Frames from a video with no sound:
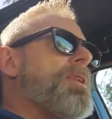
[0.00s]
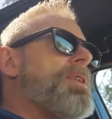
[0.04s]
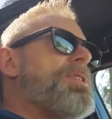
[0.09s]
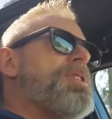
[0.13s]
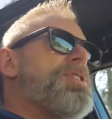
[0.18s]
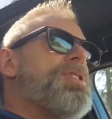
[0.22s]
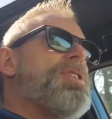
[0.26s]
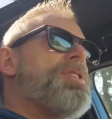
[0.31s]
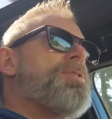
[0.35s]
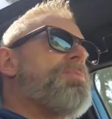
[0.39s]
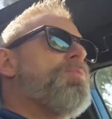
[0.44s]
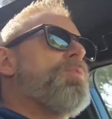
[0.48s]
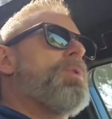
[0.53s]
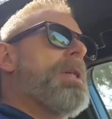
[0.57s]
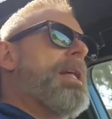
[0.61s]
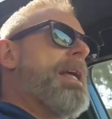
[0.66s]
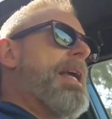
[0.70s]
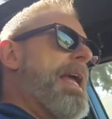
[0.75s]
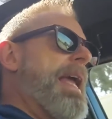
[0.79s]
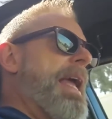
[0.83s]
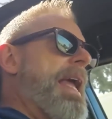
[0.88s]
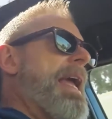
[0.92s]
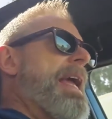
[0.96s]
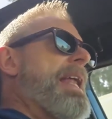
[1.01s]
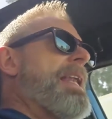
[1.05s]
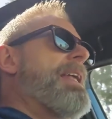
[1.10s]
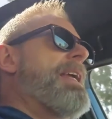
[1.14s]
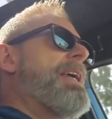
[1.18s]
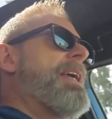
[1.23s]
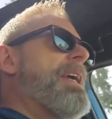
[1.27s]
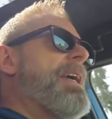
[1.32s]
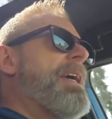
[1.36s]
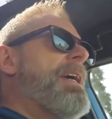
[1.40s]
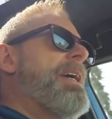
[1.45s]
It's just really
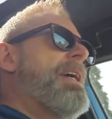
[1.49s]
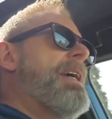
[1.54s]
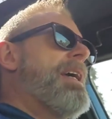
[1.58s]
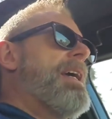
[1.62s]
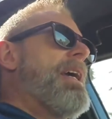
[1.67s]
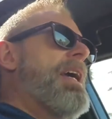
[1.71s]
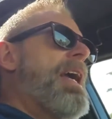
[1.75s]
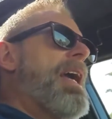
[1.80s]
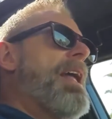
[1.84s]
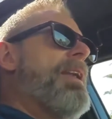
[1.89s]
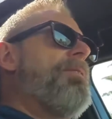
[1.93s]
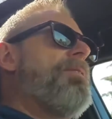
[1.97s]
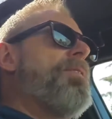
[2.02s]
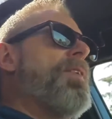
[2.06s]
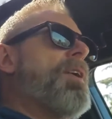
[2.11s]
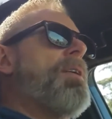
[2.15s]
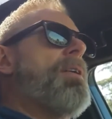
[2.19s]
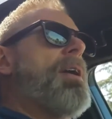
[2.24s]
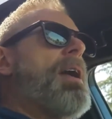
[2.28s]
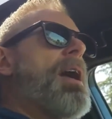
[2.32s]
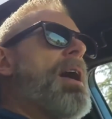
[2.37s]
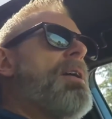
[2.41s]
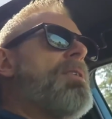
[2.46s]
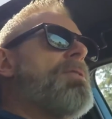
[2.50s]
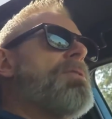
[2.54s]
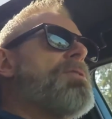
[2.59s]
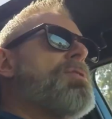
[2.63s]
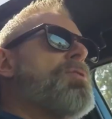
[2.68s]
handy in figuring out